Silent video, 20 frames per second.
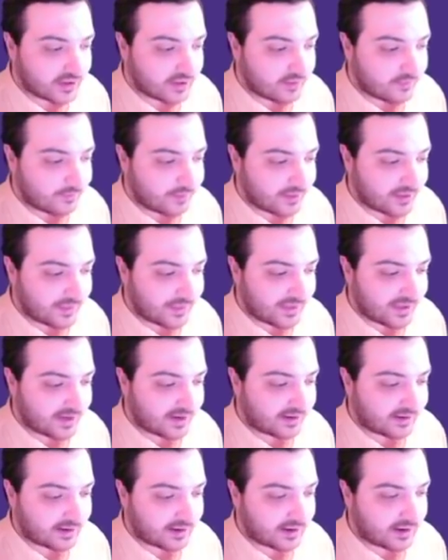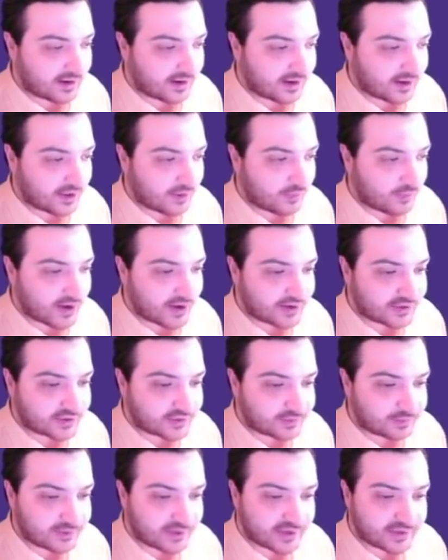But then White
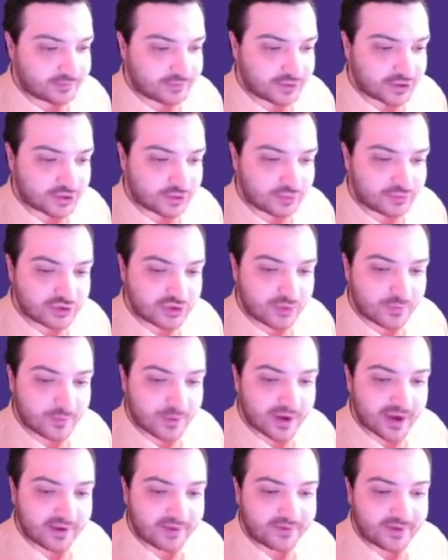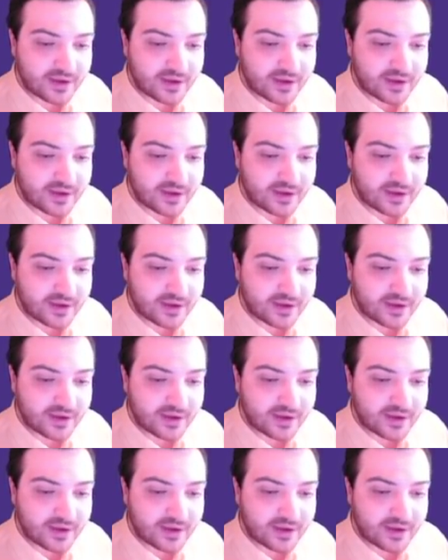just plays bishop g5.